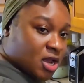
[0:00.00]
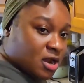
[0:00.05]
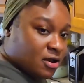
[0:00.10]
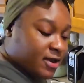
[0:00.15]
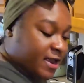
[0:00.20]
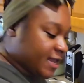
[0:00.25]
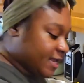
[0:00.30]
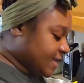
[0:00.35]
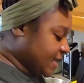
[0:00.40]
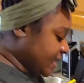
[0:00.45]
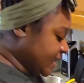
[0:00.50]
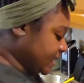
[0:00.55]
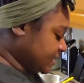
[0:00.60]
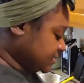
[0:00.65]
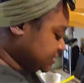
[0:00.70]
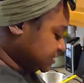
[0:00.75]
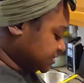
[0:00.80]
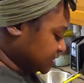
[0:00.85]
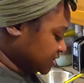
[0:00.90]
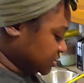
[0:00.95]
All right,
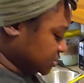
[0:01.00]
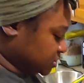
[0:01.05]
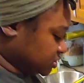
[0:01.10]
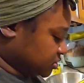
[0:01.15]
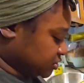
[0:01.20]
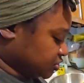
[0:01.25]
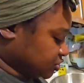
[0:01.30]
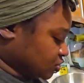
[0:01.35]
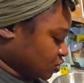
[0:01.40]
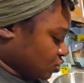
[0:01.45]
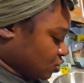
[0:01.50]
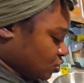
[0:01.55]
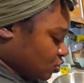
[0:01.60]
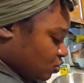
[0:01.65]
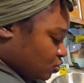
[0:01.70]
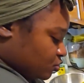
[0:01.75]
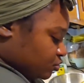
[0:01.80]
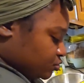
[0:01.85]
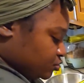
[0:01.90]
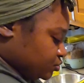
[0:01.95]
guys,
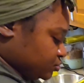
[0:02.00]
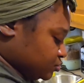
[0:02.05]
so